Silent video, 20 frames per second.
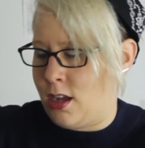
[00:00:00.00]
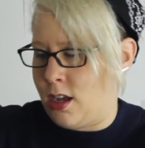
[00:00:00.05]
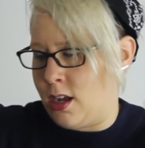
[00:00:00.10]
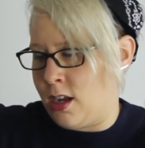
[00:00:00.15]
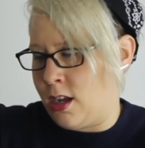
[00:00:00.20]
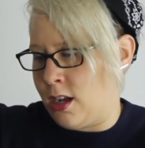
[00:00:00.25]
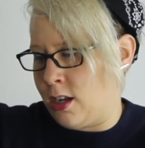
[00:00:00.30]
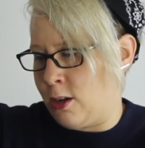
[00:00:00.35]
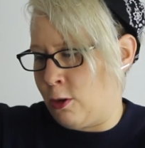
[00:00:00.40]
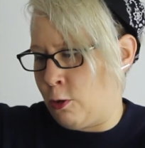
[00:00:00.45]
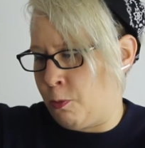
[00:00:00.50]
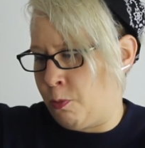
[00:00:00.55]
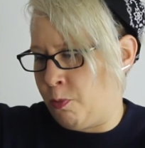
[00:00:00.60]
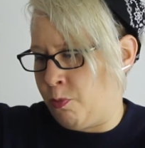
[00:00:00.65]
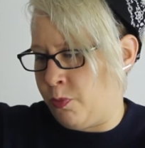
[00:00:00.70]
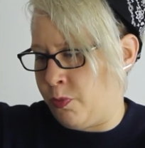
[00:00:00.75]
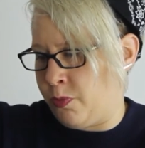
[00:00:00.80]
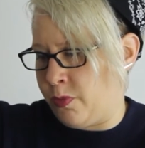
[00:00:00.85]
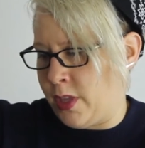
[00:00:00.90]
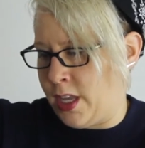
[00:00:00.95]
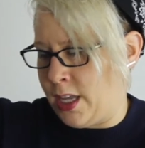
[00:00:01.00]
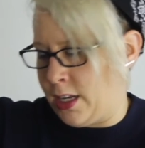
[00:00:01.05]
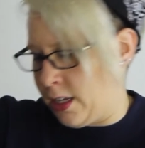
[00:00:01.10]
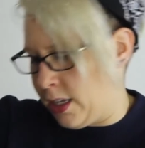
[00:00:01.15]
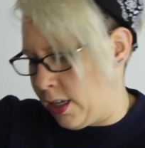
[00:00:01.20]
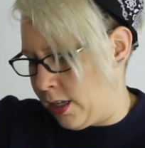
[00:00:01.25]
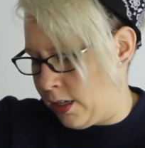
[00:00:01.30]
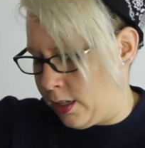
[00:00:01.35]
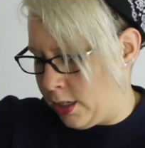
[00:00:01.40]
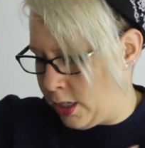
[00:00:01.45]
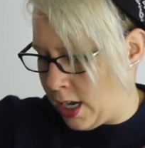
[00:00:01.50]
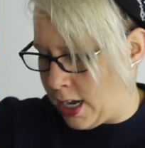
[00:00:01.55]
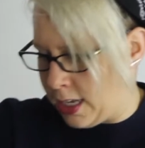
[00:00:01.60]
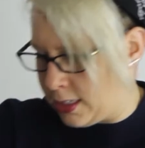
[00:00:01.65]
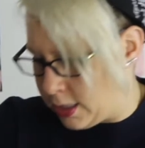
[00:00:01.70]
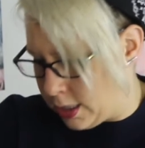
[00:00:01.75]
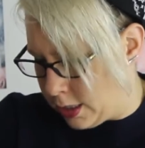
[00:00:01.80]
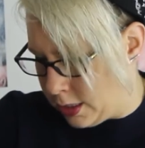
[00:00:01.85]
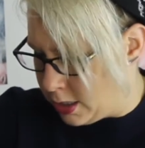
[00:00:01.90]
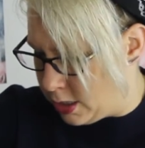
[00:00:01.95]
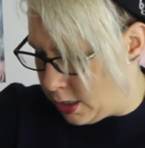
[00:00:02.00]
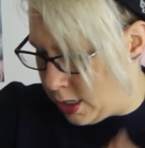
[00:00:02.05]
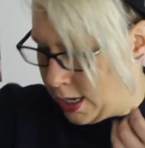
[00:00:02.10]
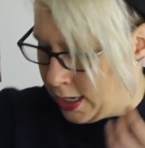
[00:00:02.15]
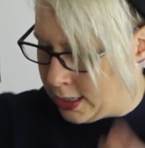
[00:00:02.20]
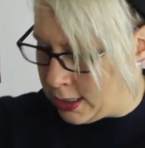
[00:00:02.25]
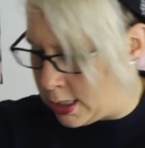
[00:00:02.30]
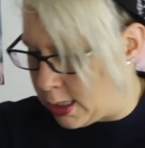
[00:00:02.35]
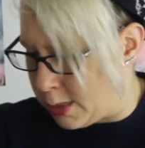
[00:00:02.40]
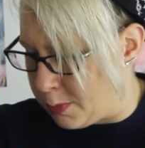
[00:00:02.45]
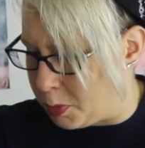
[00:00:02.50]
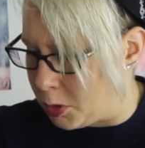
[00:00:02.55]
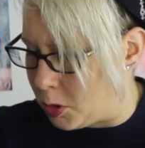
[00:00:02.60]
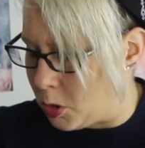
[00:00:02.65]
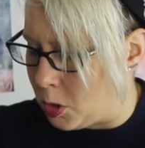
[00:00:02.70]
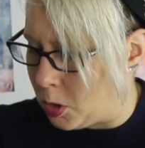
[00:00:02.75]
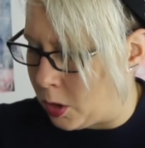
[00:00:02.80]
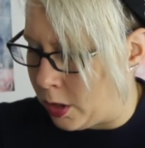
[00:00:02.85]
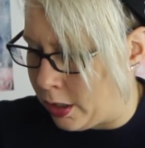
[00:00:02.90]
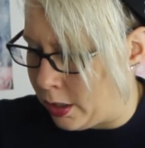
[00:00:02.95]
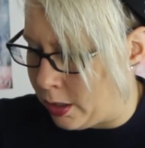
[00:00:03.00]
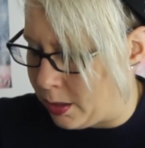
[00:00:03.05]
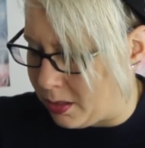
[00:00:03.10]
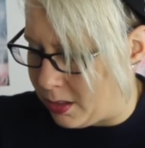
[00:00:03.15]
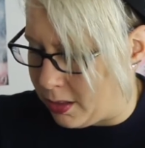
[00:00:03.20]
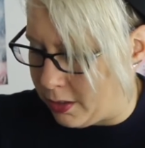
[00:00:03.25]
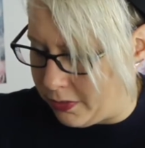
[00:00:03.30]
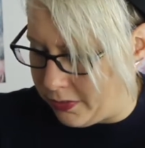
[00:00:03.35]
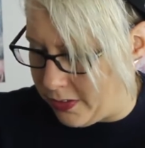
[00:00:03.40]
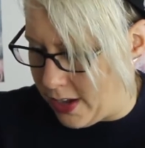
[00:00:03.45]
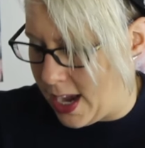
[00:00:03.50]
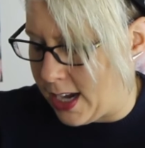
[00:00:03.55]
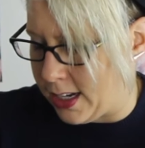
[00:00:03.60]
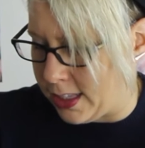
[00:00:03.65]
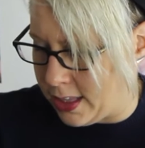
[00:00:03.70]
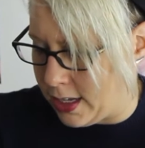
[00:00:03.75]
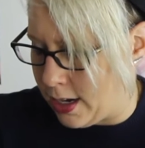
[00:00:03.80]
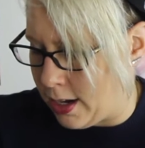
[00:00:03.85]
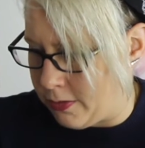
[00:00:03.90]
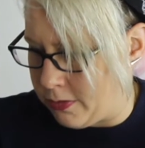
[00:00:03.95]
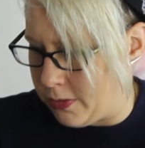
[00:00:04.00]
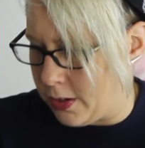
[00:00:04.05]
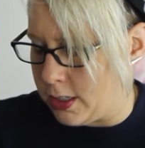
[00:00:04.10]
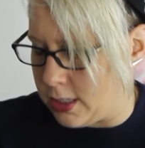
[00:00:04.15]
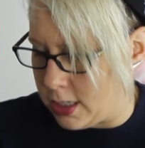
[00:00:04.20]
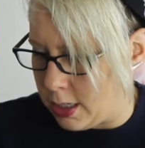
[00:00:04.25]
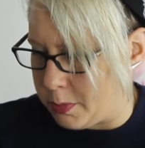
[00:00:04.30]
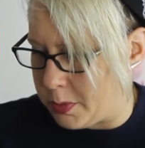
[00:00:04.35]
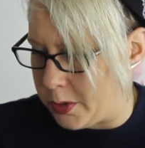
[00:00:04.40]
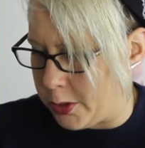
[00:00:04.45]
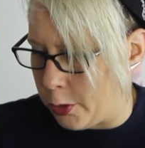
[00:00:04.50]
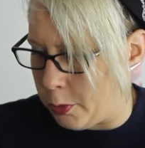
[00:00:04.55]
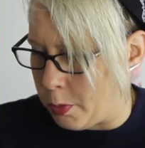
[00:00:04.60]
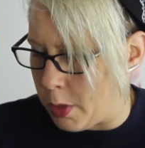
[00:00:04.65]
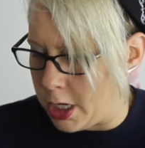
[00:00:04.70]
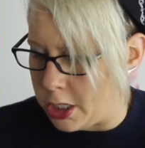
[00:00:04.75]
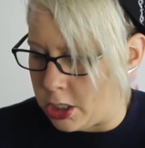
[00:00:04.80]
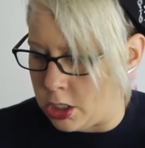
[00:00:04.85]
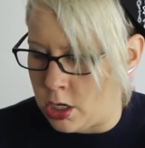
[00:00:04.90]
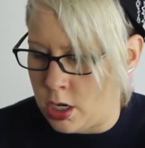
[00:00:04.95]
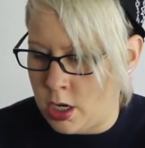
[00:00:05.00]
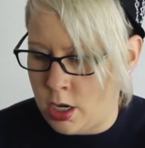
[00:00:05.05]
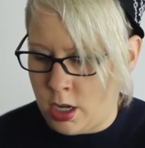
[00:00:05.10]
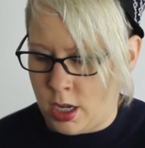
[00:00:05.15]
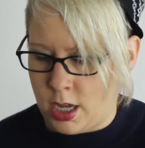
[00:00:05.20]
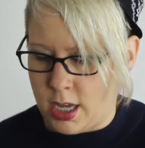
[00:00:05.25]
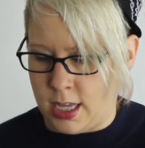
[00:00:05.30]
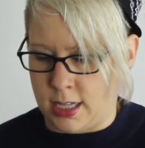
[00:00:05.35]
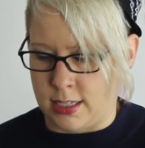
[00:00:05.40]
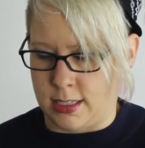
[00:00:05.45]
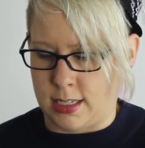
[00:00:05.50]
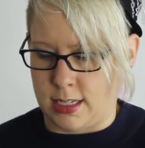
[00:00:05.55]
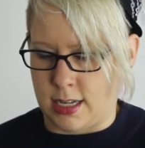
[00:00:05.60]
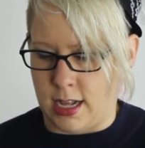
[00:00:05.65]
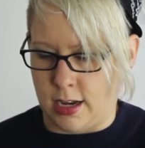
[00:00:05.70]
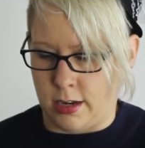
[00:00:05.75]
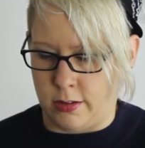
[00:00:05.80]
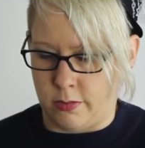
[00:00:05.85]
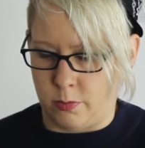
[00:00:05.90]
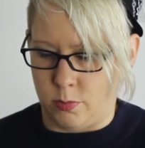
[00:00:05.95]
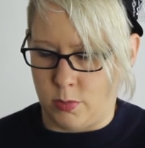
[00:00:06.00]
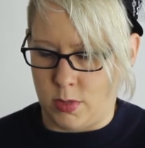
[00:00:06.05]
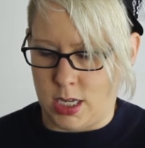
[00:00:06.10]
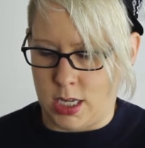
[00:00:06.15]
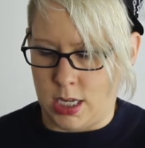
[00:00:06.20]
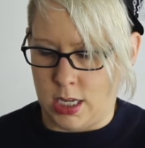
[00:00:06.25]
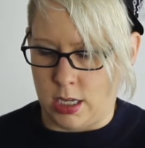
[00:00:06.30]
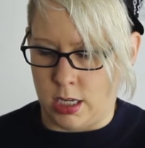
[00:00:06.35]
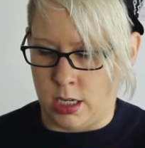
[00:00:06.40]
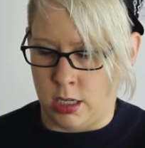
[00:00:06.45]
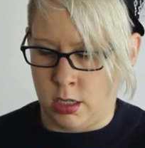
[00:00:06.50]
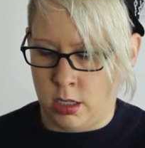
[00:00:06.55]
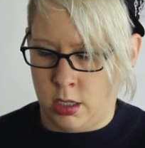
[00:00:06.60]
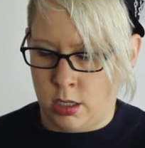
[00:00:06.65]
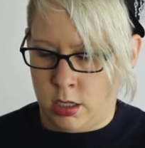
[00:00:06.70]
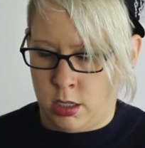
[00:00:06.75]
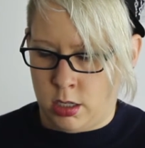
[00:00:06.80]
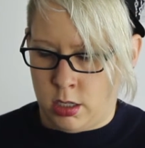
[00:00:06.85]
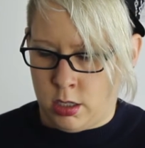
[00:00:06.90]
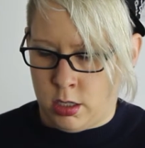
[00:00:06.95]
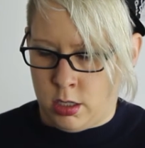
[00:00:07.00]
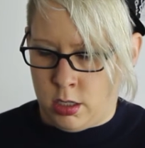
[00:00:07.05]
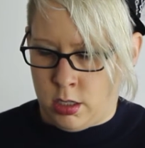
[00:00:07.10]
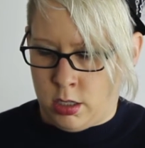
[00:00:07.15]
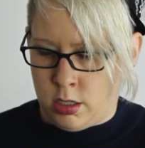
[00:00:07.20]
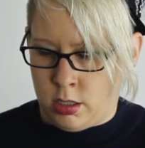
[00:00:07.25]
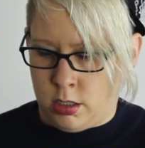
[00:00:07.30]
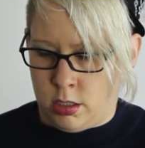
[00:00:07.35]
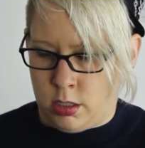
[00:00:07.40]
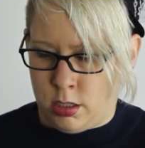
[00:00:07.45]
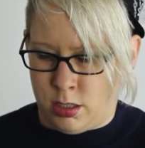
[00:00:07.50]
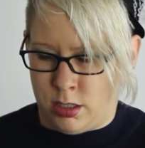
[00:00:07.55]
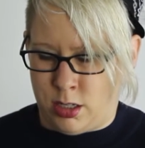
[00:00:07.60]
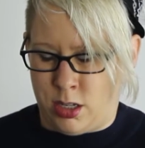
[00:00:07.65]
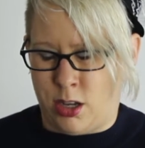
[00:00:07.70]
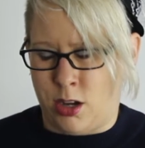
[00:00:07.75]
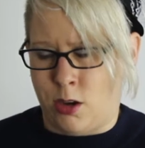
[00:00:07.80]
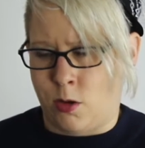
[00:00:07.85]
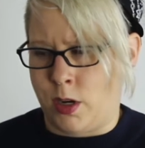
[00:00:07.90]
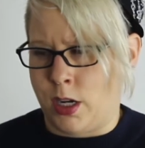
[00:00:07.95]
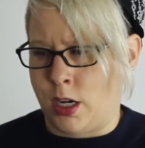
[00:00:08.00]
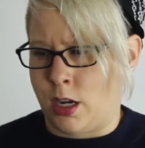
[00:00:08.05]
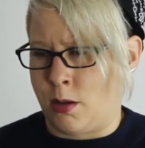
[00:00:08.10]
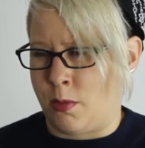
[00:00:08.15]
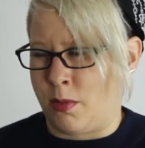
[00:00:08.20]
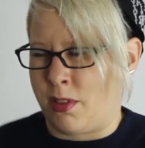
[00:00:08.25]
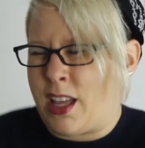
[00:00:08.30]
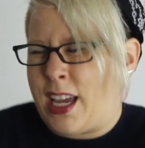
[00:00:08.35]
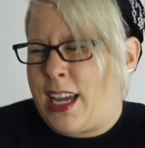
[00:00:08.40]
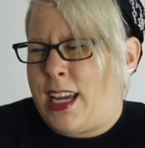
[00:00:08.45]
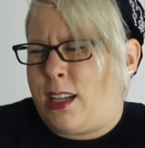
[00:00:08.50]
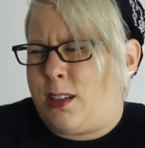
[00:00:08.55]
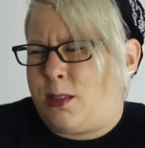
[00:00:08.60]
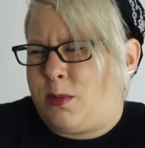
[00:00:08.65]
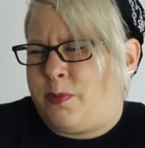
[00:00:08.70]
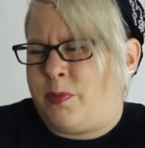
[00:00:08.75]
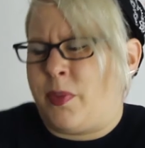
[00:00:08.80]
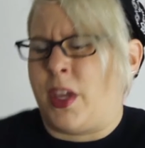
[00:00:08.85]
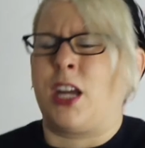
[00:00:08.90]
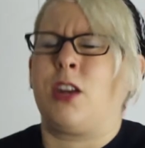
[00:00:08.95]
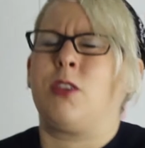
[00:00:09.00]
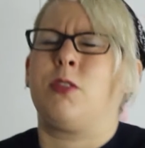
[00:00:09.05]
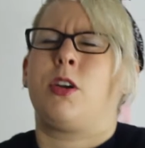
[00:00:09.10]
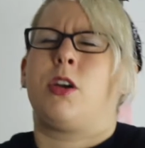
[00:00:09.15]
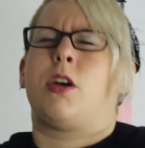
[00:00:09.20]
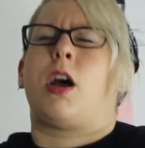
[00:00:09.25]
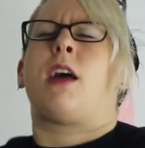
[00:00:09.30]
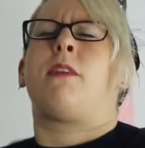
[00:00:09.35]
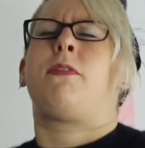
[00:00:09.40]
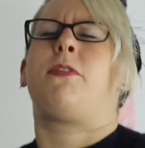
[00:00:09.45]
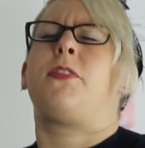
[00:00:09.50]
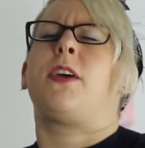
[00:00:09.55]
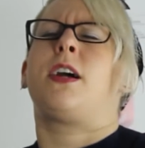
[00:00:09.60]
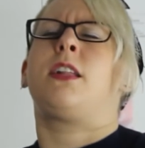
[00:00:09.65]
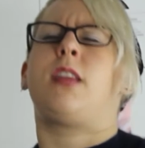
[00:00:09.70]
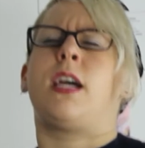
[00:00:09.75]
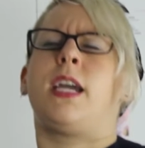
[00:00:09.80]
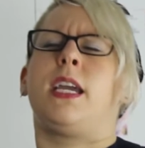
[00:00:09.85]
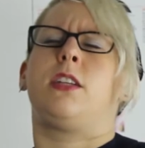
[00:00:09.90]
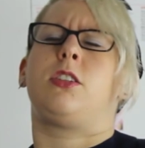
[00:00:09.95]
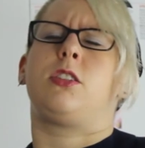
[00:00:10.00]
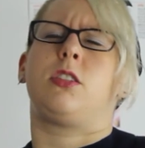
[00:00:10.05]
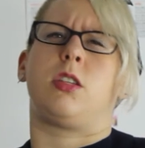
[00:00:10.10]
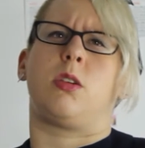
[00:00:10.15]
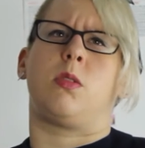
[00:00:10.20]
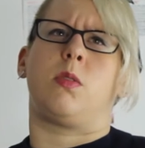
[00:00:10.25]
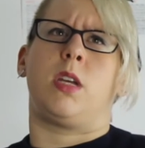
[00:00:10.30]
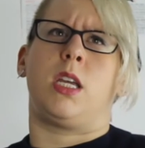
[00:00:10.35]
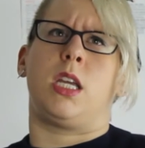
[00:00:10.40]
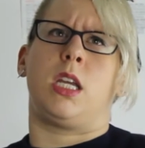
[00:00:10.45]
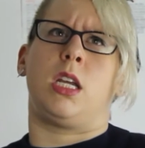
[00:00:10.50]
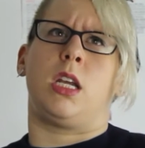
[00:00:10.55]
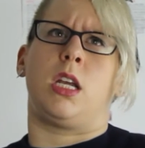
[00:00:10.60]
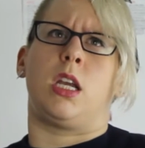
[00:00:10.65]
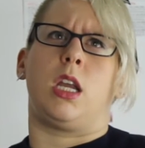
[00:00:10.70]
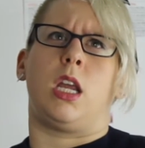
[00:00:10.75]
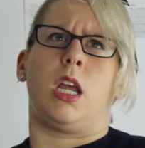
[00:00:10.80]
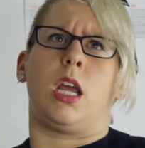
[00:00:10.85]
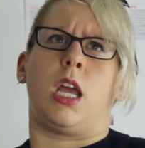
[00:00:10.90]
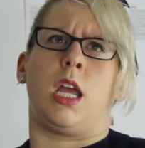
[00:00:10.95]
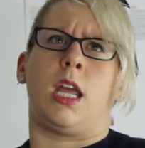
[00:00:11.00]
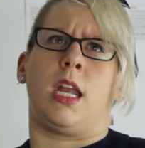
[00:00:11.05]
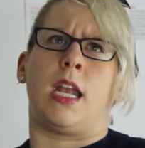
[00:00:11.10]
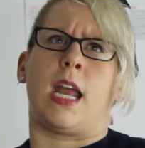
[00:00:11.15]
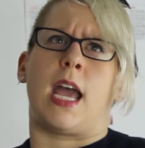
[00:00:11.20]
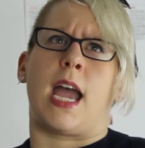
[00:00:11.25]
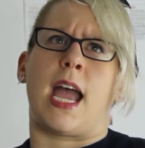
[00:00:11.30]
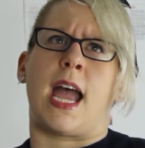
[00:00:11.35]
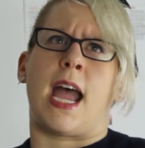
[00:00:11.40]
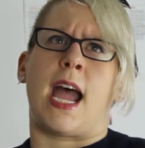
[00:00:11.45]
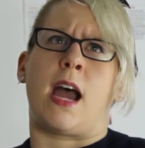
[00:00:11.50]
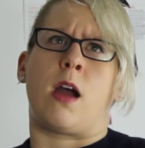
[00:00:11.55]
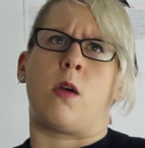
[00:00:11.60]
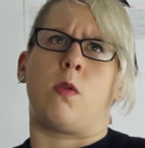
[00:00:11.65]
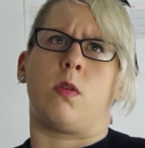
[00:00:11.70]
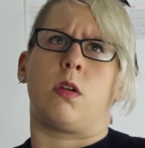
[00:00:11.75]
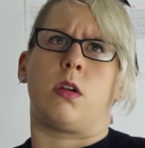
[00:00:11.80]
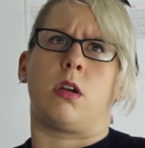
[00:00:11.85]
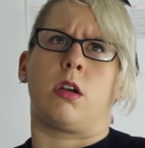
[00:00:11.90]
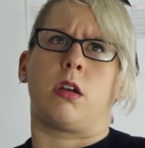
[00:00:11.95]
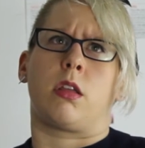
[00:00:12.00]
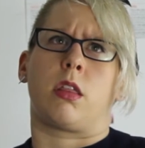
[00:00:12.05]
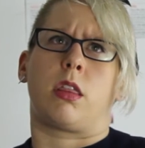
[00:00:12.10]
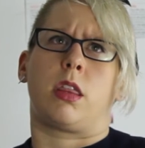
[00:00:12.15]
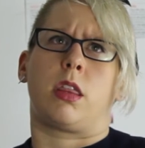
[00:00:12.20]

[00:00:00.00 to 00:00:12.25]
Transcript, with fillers: um, and got to explore the fact that I fucked up so much instead of me going up like I don't know. I felt like doing an hour